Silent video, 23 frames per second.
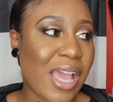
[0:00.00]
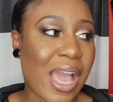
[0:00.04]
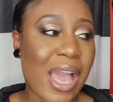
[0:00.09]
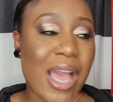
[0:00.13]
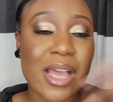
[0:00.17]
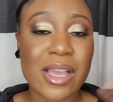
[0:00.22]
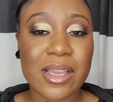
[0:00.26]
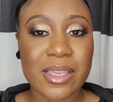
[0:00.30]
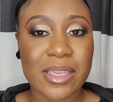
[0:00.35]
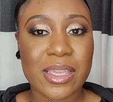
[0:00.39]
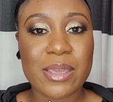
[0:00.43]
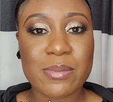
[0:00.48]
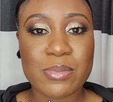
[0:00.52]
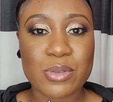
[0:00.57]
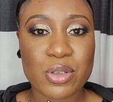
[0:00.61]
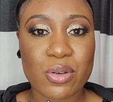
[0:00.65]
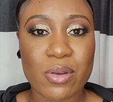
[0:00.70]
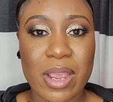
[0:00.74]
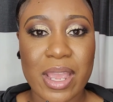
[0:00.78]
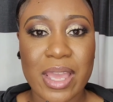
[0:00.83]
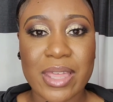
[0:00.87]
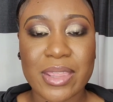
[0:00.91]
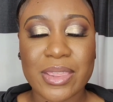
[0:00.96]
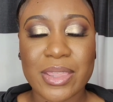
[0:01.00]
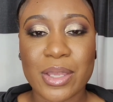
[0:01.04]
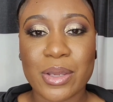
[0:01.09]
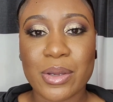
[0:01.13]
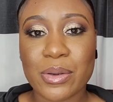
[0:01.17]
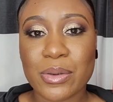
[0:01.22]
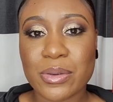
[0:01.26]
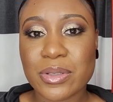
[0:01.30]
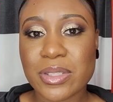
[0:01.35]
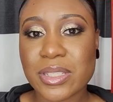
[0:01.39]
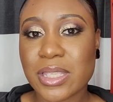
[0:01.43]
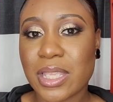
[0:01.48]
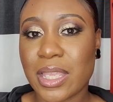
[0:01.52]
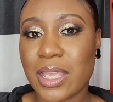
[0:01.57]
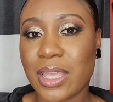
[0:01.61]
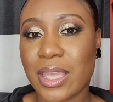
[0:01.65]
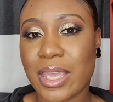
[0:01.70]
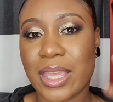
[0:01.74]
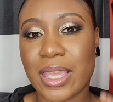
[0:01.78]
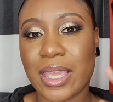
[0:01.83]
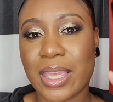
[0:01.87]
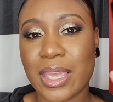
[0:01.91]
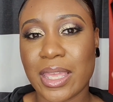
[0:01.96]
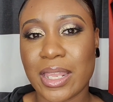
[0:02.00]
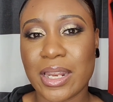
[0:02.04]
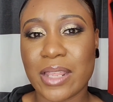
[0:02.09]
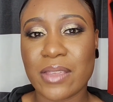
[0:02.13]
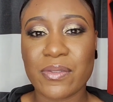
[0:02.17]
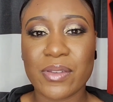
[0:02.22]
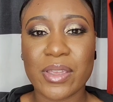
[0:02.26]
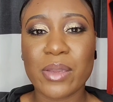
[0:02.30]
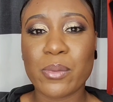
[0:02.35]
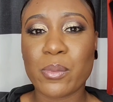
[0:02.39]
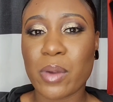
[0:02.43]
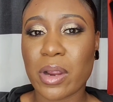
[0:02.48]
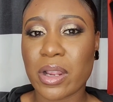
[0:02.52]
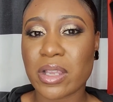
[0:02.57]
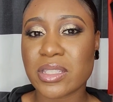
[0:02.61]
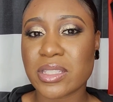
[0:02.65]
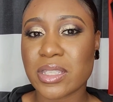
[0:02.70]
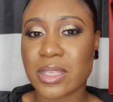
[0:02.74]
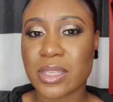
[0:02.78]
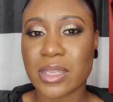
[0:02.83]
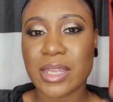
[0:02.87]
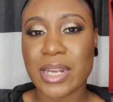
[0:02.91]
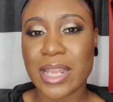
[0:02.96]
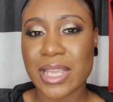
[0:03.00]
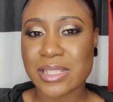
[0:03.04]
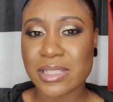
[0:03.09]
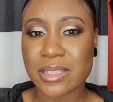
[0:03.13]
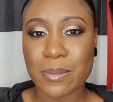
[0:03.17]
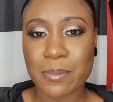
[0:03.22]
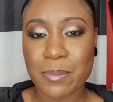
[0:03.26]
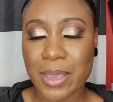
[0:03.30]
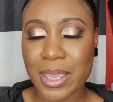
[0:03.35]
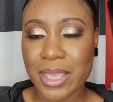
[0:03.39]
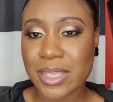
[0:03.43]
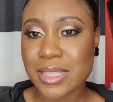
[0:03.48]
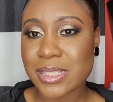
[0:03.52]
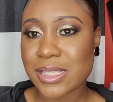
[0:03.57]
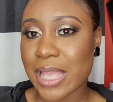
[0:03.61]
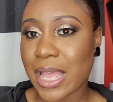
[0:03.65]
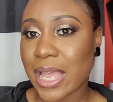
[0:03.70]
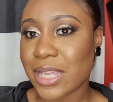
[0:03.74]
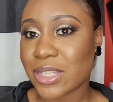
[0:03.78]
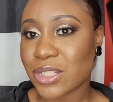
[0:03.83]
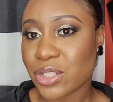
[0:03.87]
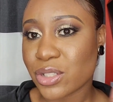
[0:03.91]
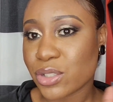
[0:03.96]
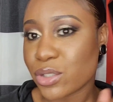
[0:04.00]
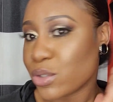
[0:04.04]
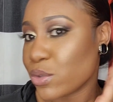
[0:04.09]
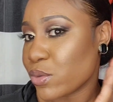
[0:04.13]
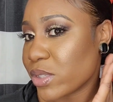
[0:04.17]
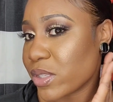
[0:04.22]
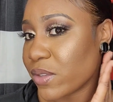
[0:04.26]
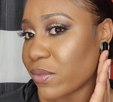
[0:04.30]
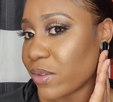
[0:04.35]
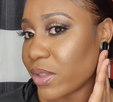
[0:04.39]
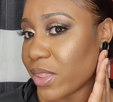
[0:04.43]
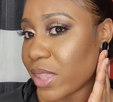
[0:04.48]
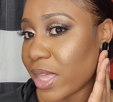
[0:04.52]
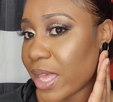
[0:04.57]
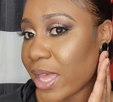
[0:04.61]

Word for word: I'll keep trying those and if it works good as a base, I'll just use it for